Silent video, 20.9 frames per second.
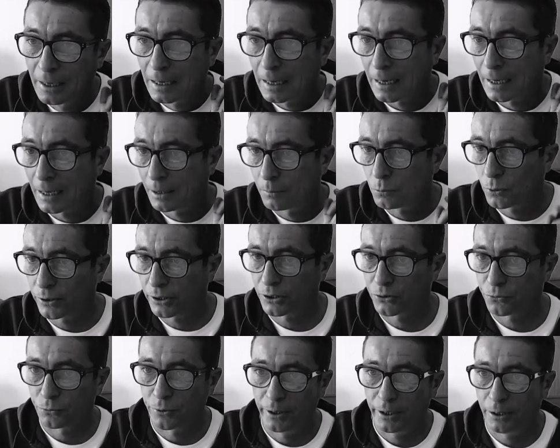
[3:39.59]
What
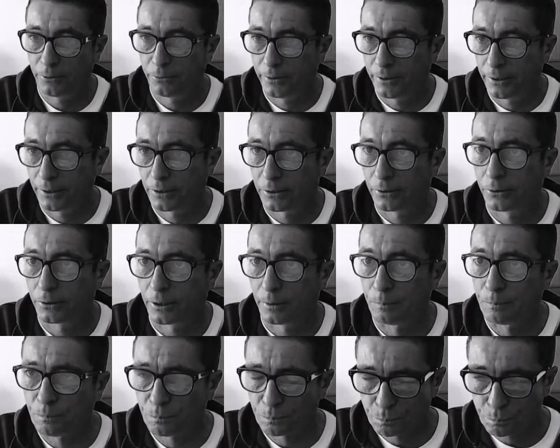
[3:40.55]
is really cool,
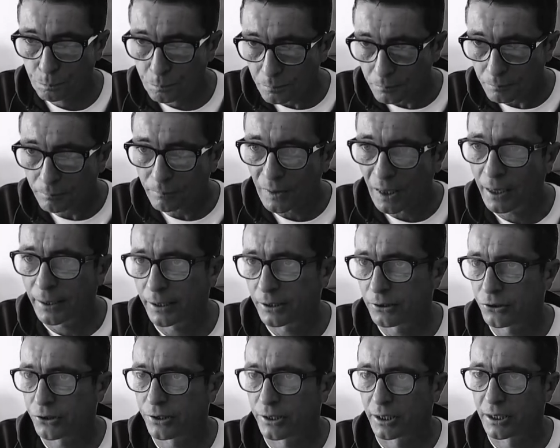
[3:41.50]
and I'll
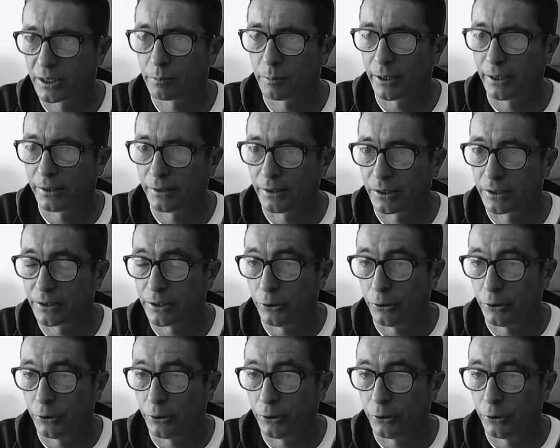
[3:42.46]
just explain this.